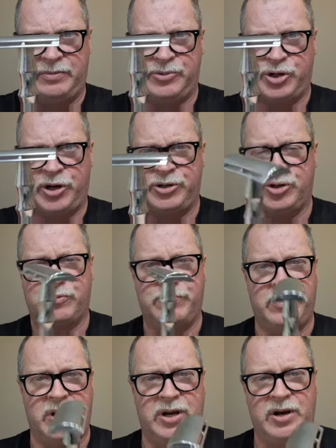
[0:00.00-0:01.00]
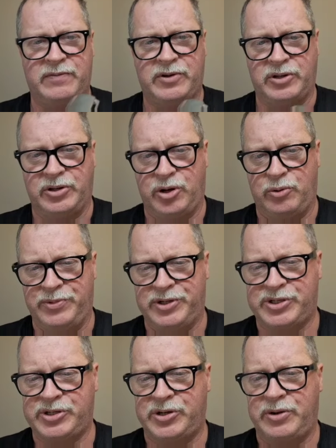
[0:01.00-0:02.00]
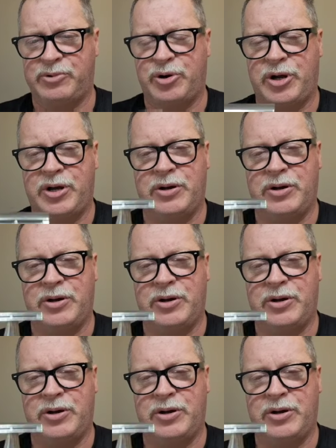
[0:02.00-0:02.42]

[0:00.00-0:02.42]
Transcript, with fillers: Game Changer may have a little bit slimmer